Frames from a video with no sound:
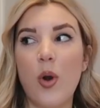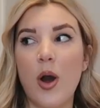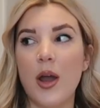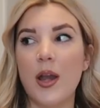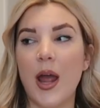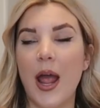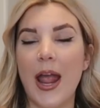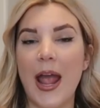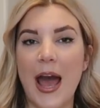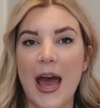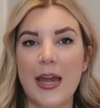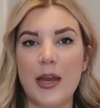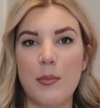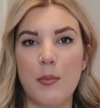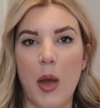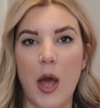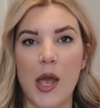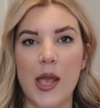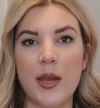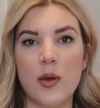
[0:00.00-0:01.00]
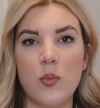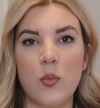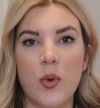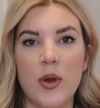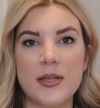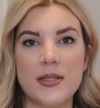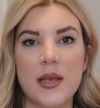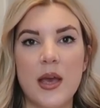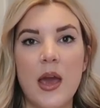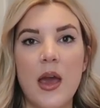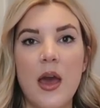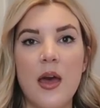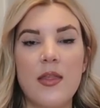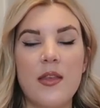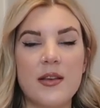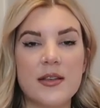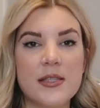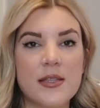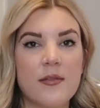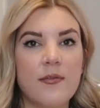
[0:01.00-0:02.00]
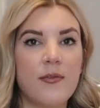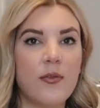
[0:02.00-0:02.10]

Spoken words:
one I had in mind was this